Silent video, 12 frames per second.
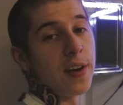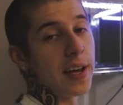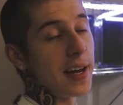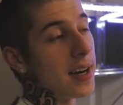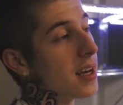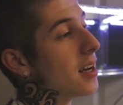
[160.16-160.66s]

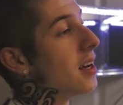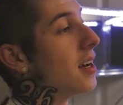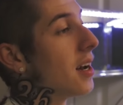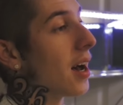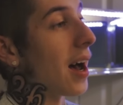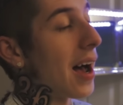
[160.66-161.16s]
fade.
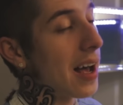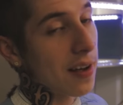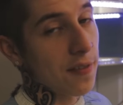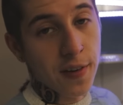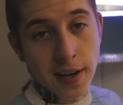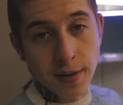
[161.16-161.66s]
A
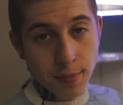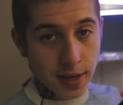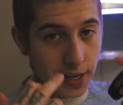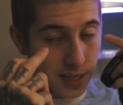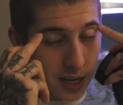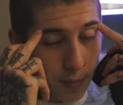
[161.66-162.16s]
high fade
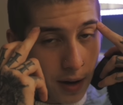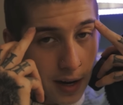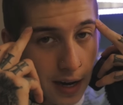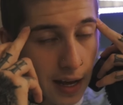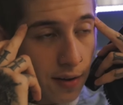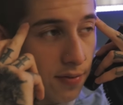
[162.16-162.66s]
means I'm not
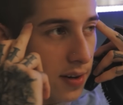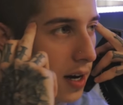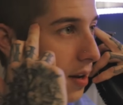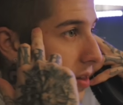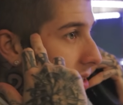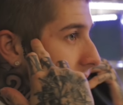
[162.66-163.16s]
gonna have
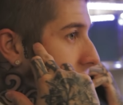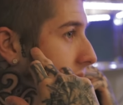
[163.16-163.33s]
none of this